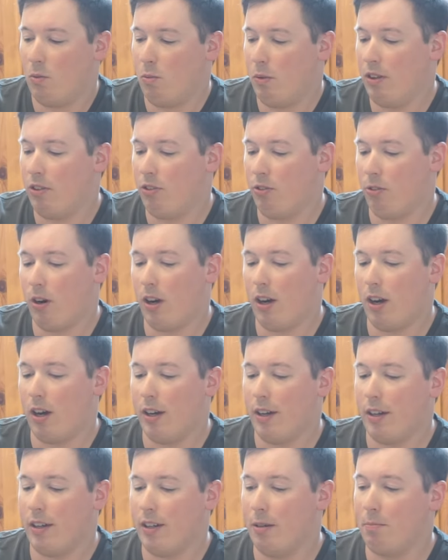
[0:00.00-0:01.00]

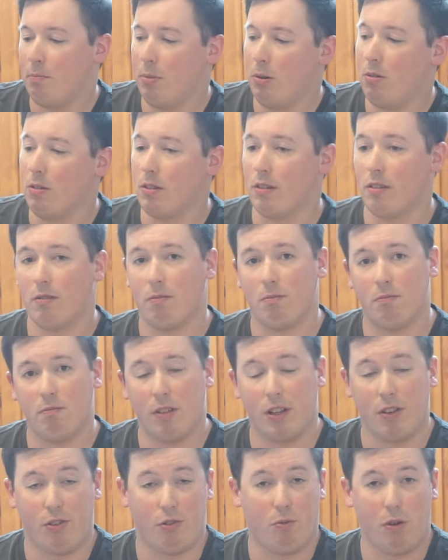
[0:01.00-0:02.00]
withdraw your bolt
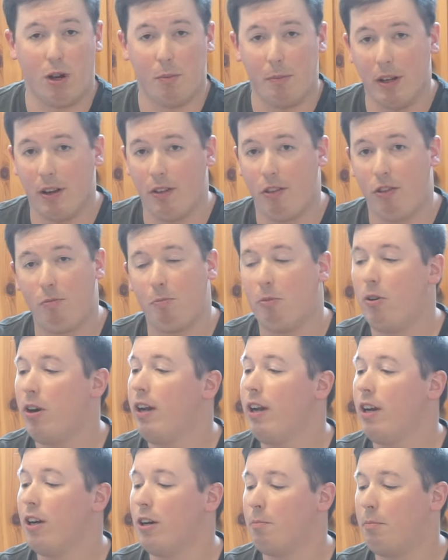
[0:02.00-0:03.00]
and swap out a
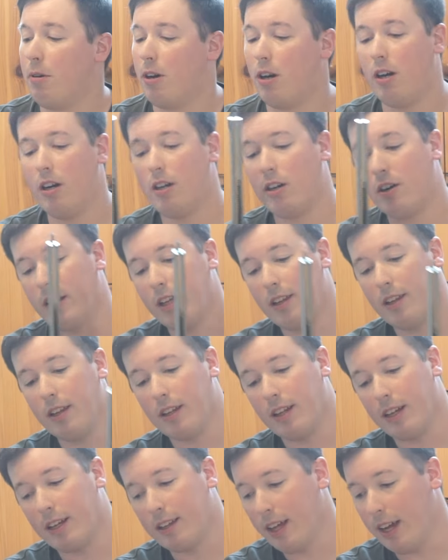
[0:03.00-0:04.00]
spring or a part or
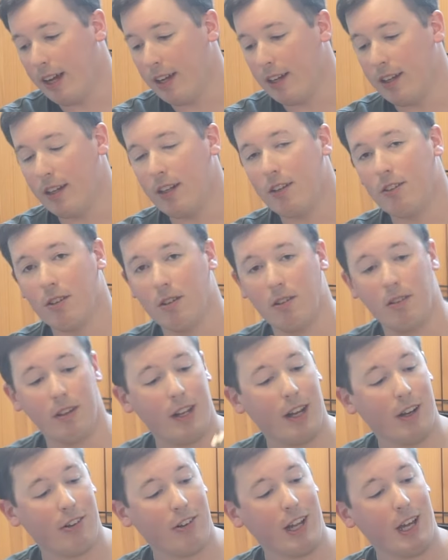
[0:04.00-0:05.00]
anything like that you need to. You
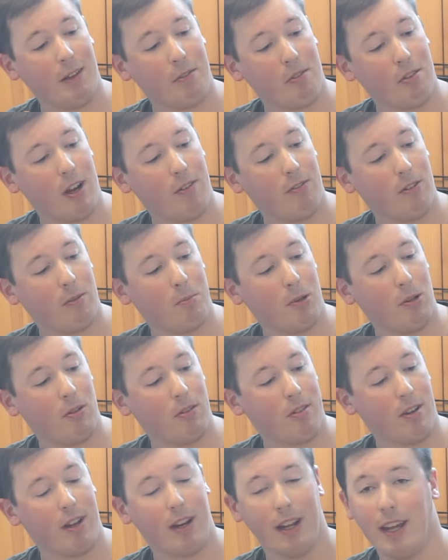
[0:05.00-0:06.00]
can actually have several
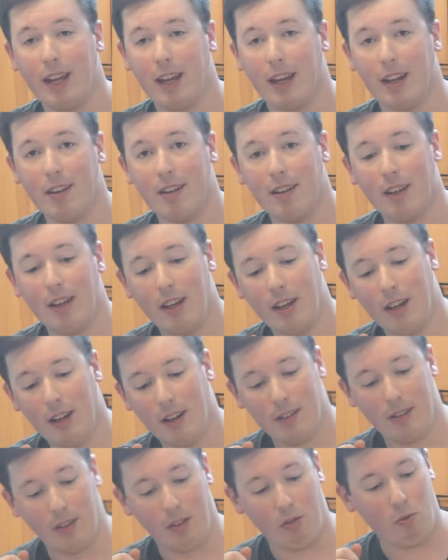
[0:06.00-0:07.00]
bolts on hand
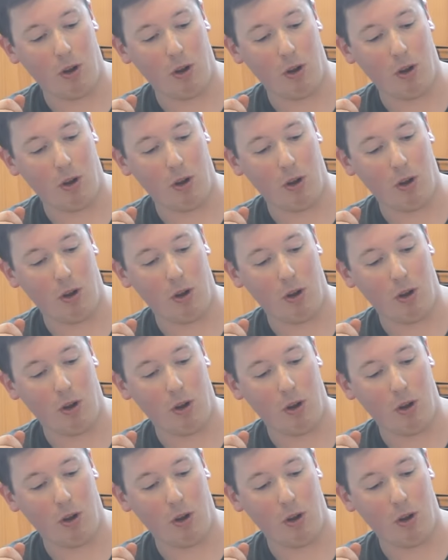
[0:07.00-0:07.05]
to